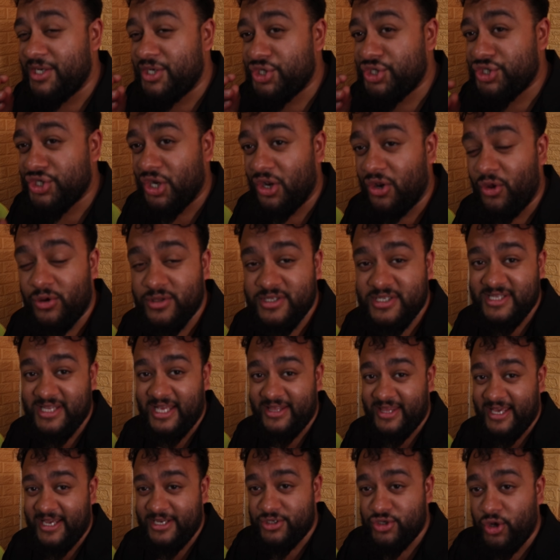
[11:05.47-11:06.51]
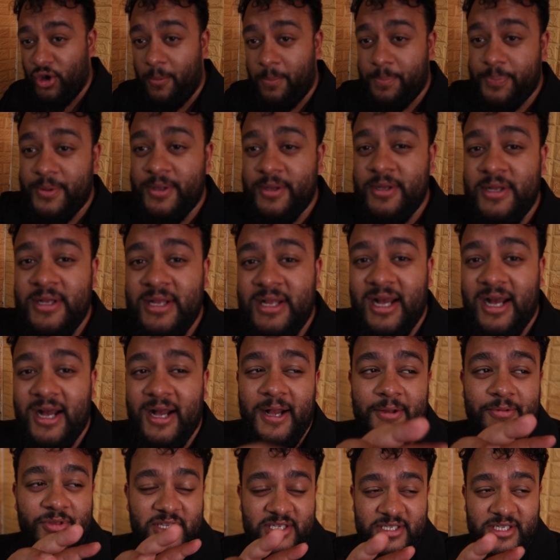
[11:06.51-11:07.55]
shallots that they top
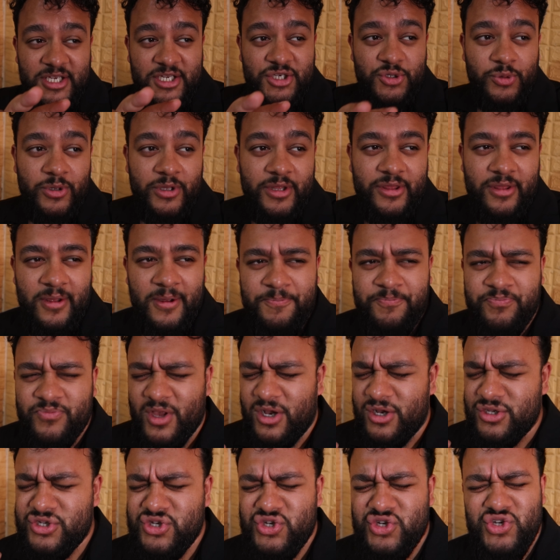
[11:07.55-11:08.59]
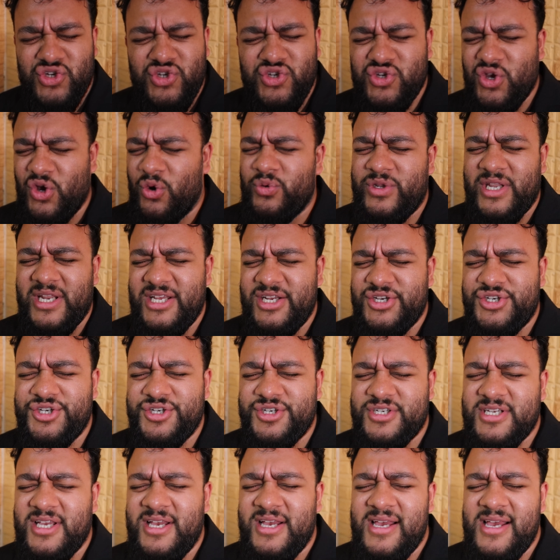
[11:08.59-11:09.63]
this dish with are so
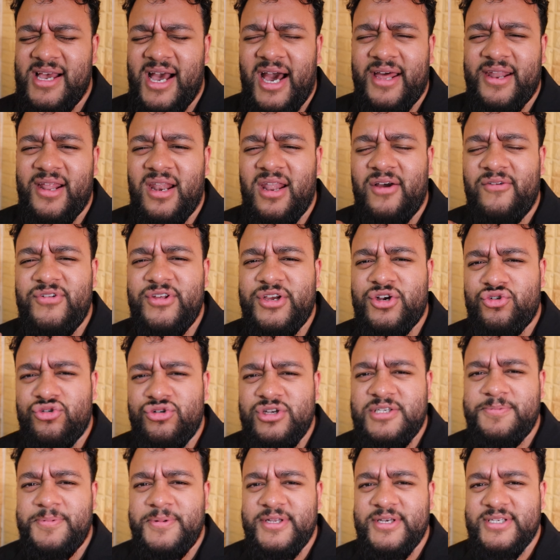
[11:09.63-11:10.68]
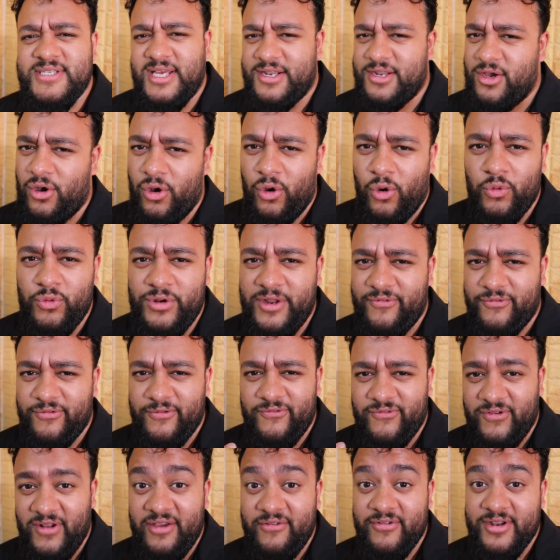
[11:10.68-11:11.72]
delicious. Add a lovely crispiness and a whole
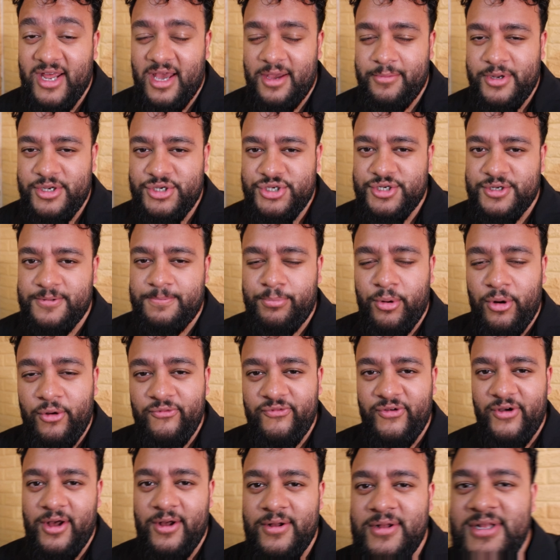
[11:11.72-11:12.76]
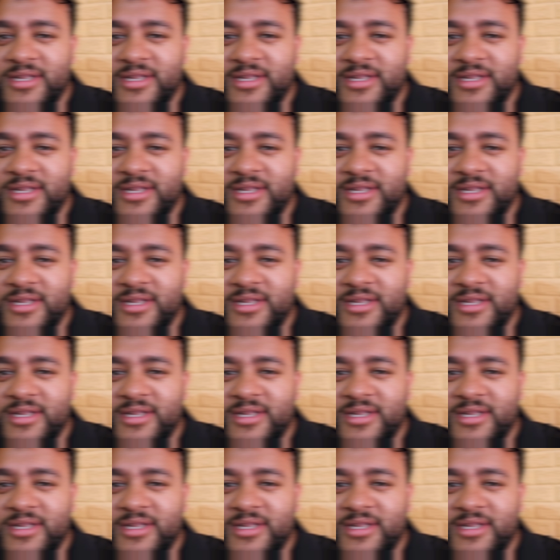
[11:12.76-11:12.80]
different flavour dimension profile